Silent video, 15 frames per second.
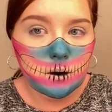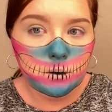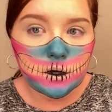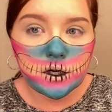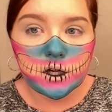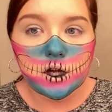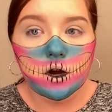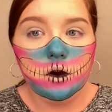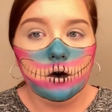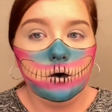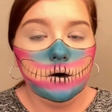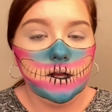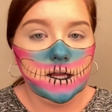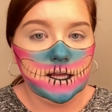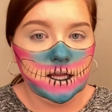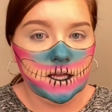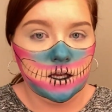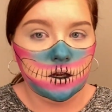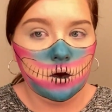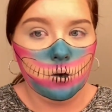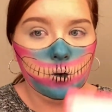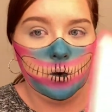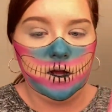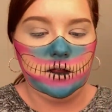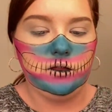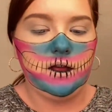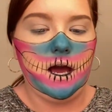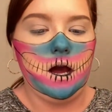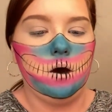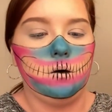we're gonna go in with
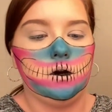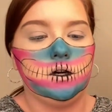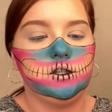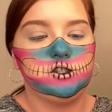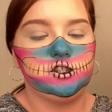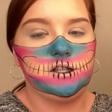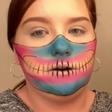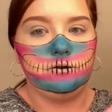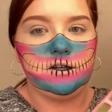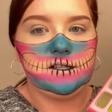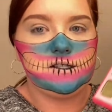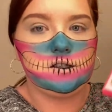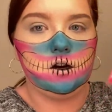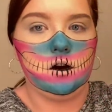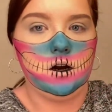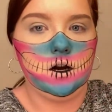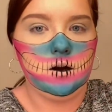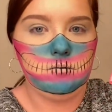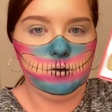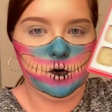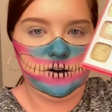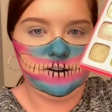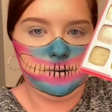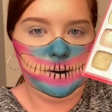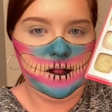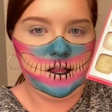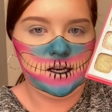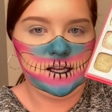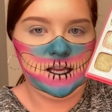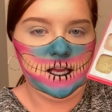our Jeffree Star Morphe
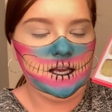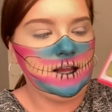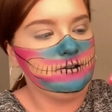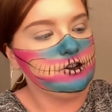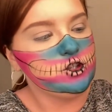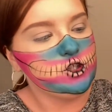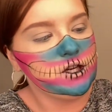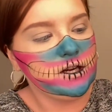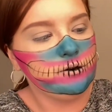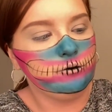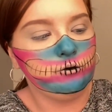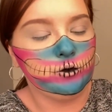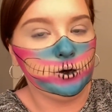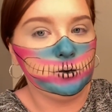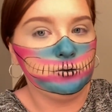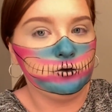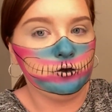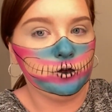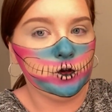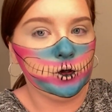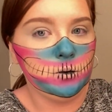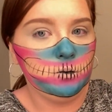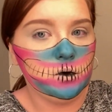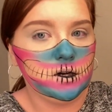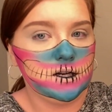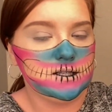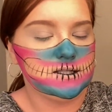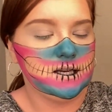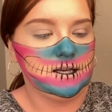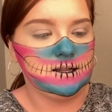palette again in the shade Vroom Vroom. We're
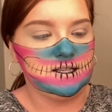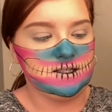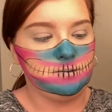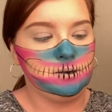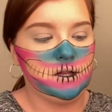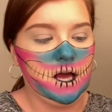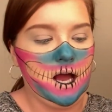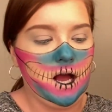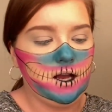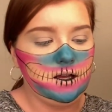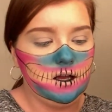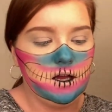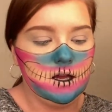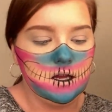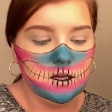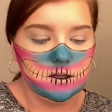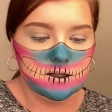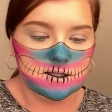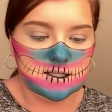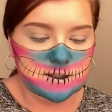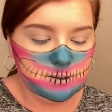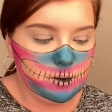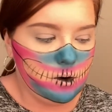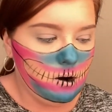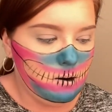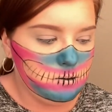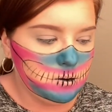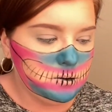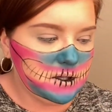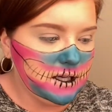gonna take this black. This is
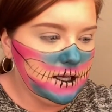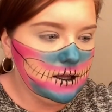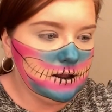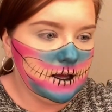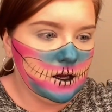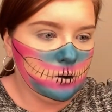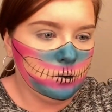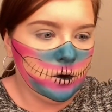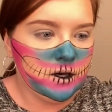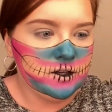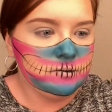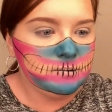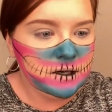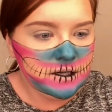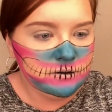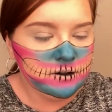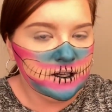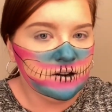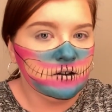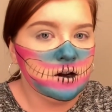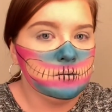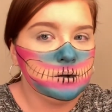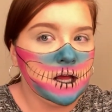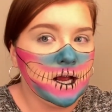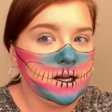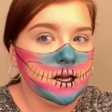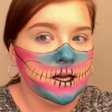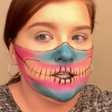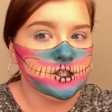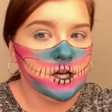probably like one of my favorite black
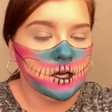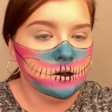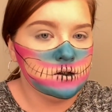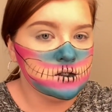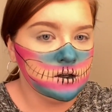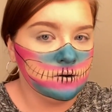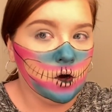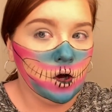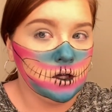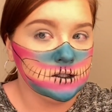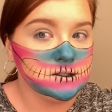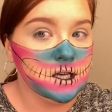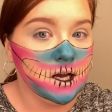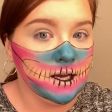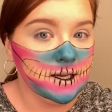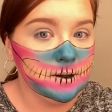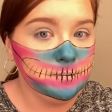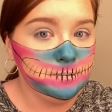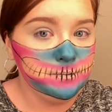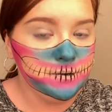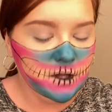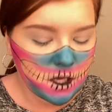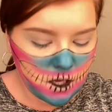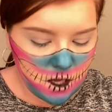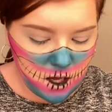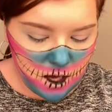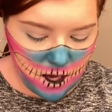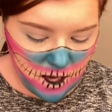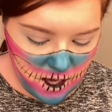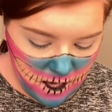eyeshadows of all time.
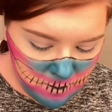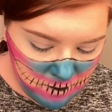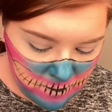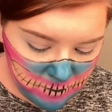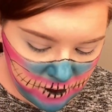I'm gonna